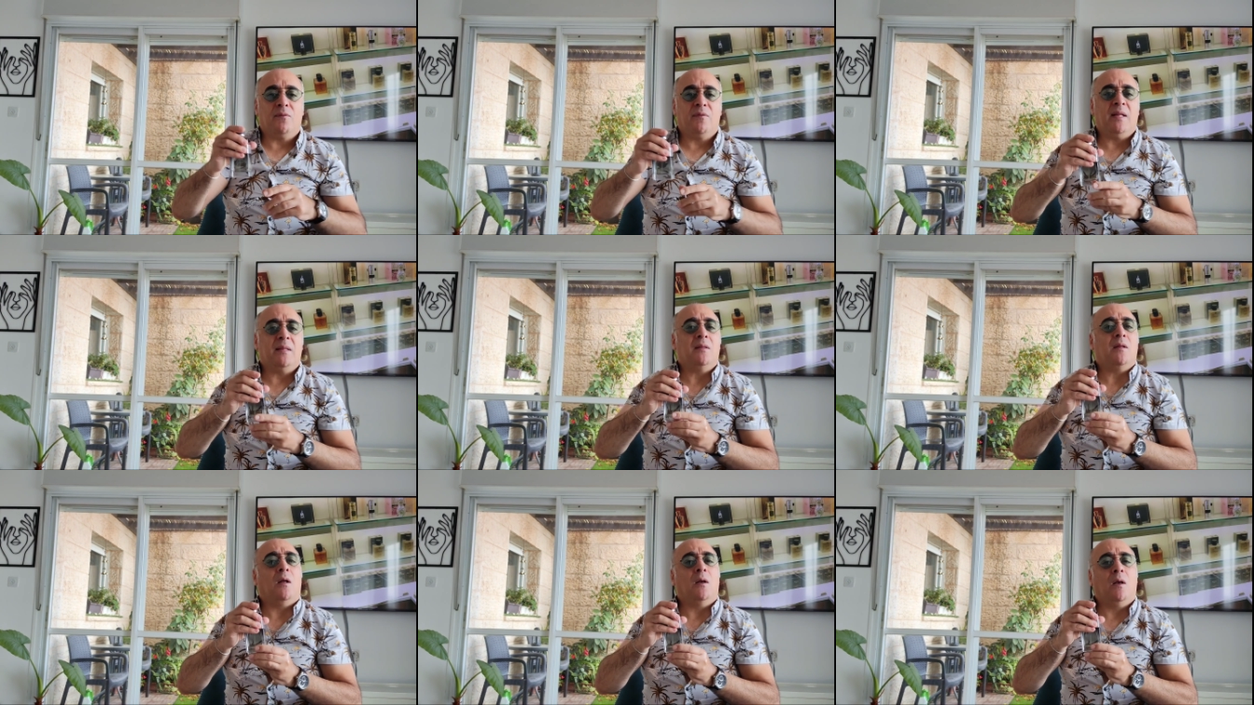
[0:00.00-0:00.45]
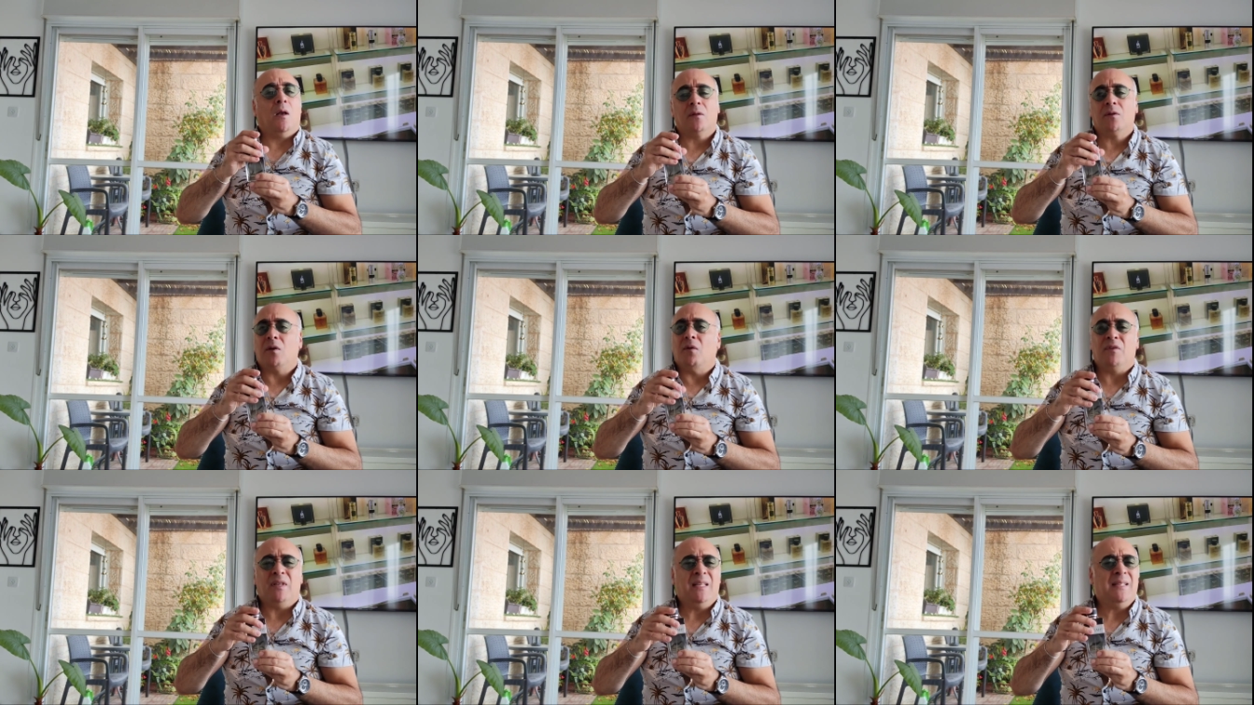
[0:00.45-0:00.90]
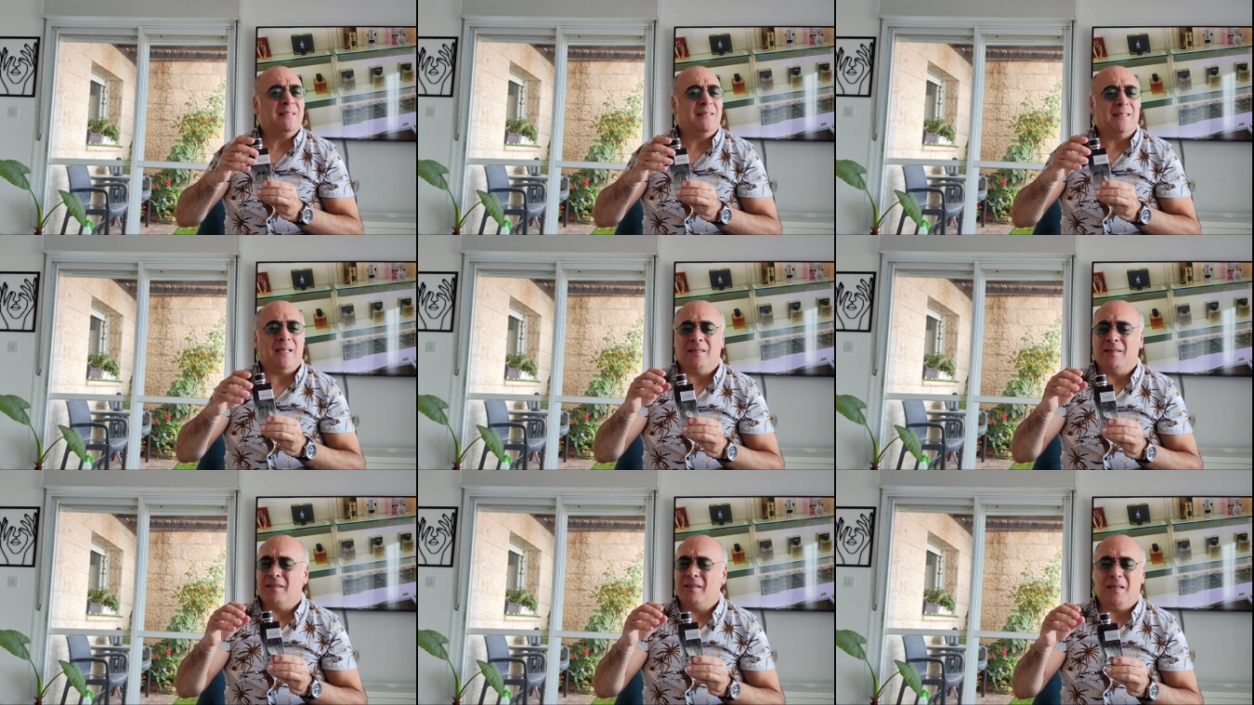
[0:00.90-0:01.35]
of them a lot of
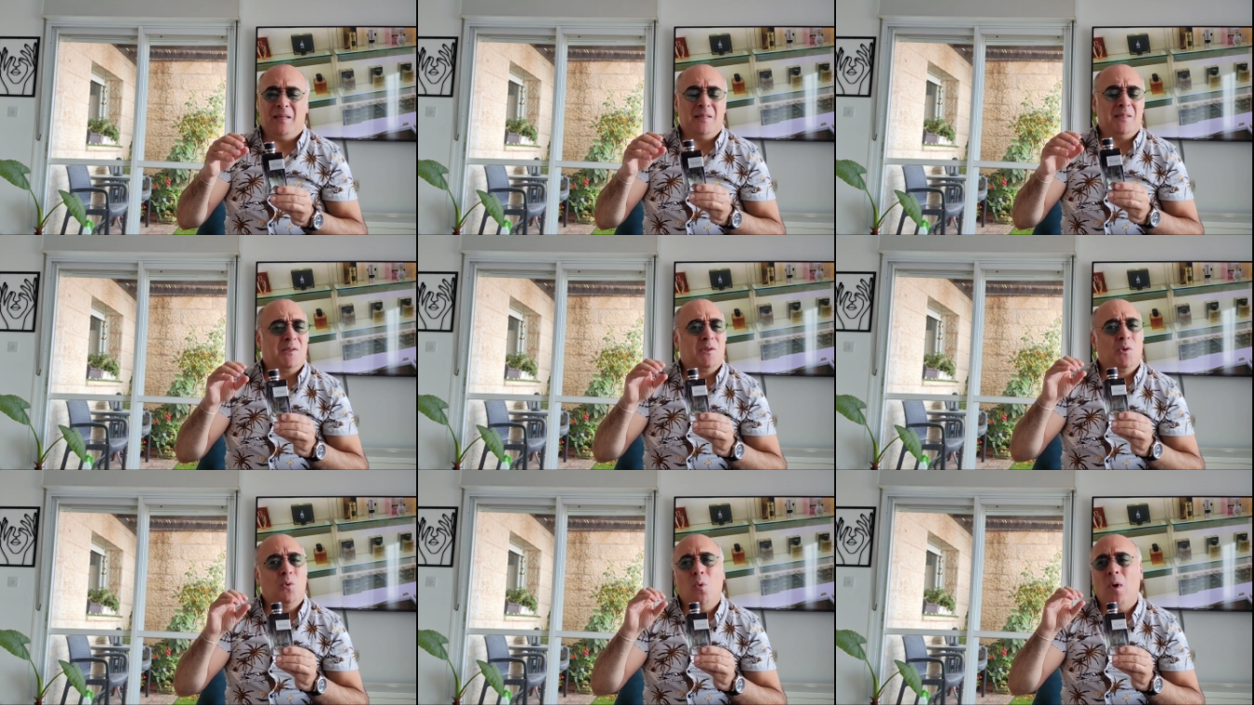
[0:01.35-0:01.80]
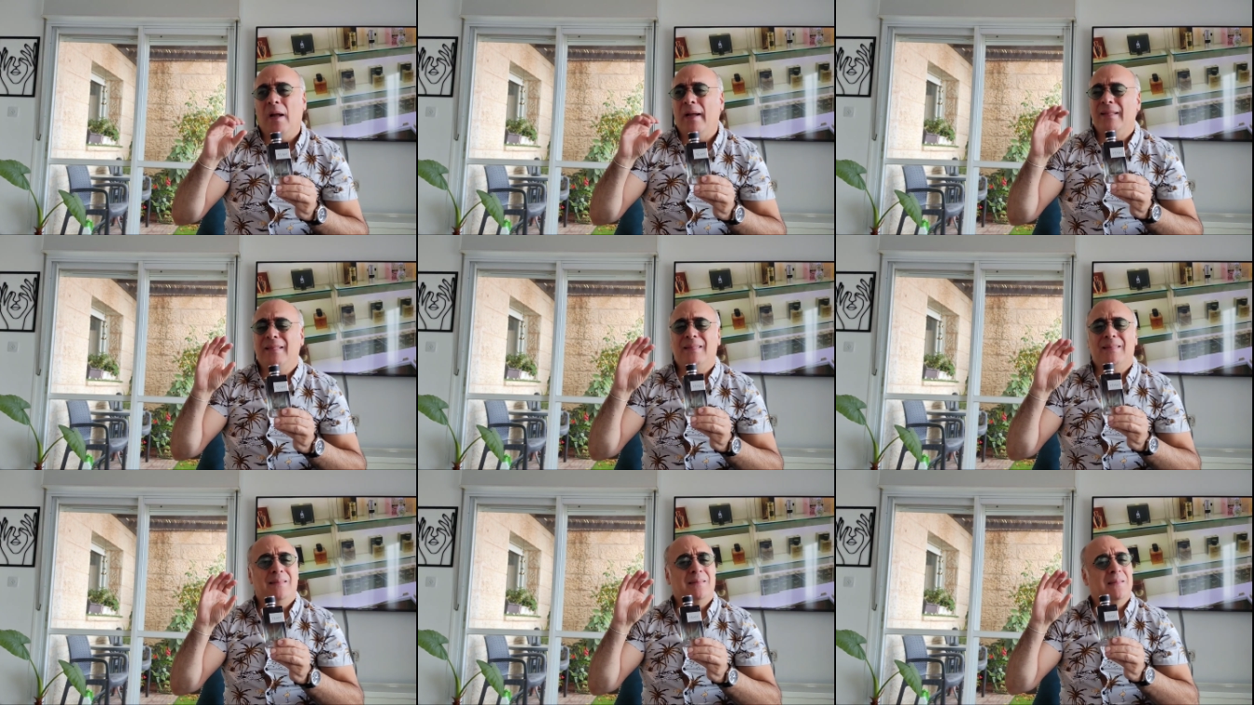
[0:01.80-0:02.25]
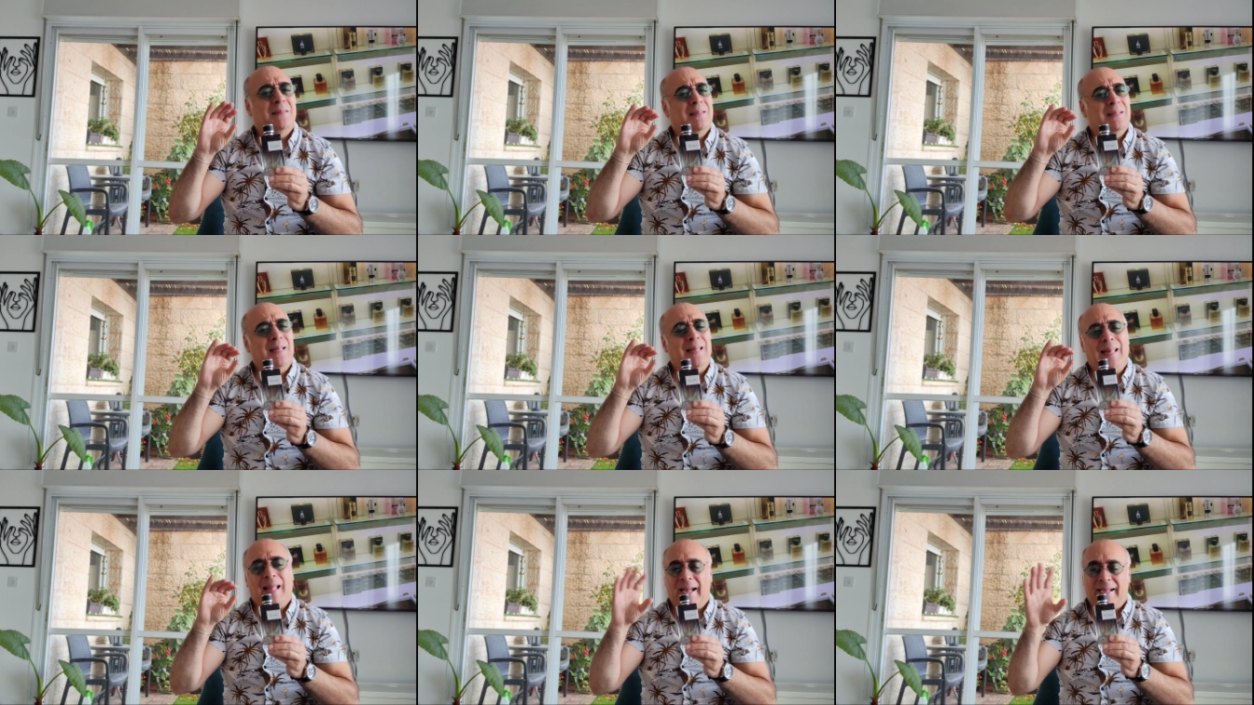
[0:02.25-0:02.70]
incense. It's quite
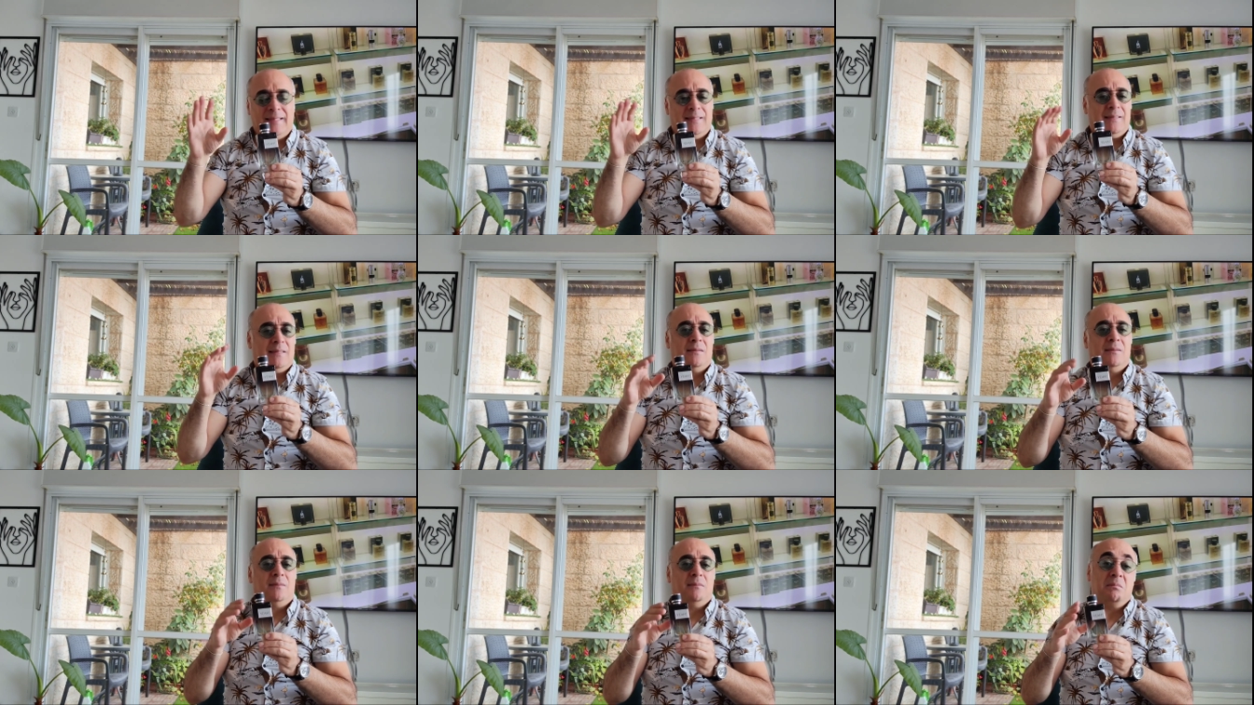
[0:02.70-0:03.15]
light.